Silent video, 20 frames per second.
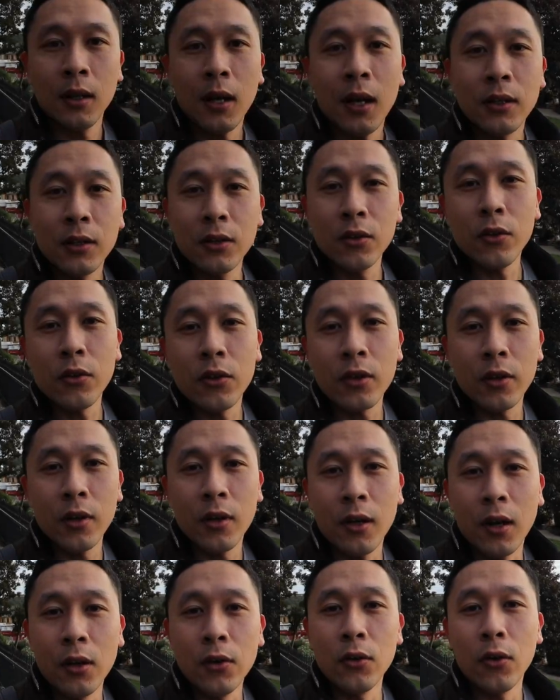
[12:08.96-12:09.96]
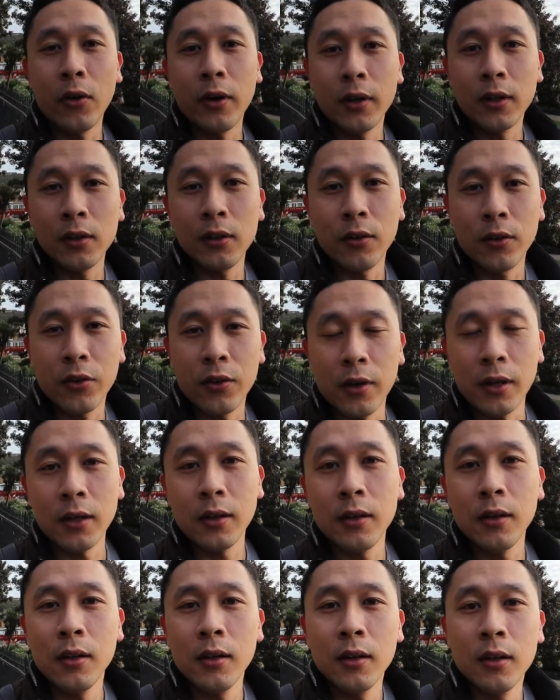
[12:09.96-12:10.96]
And another annoying little
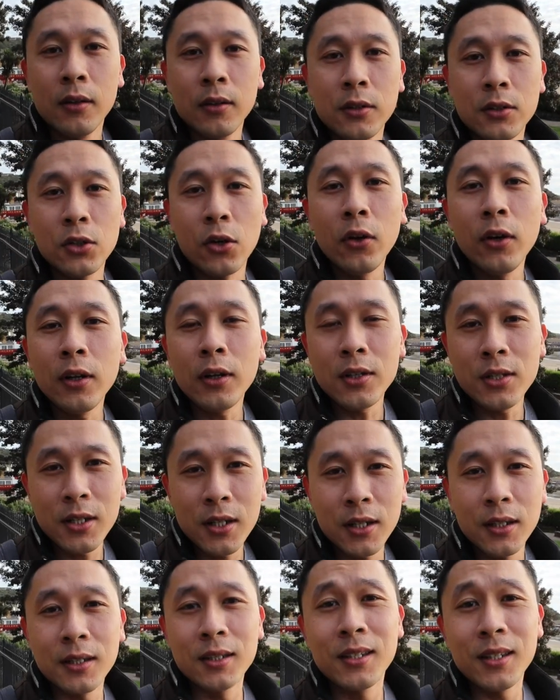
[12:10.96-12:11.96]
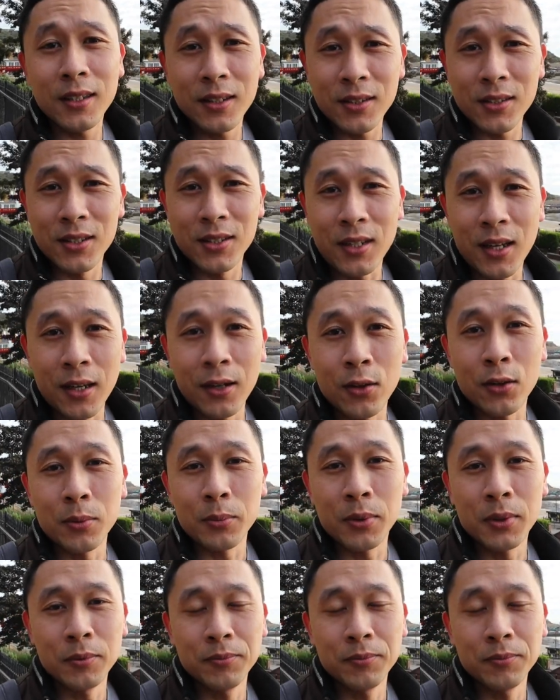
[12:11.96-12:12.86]
thing, the toilet seat didn't stay up.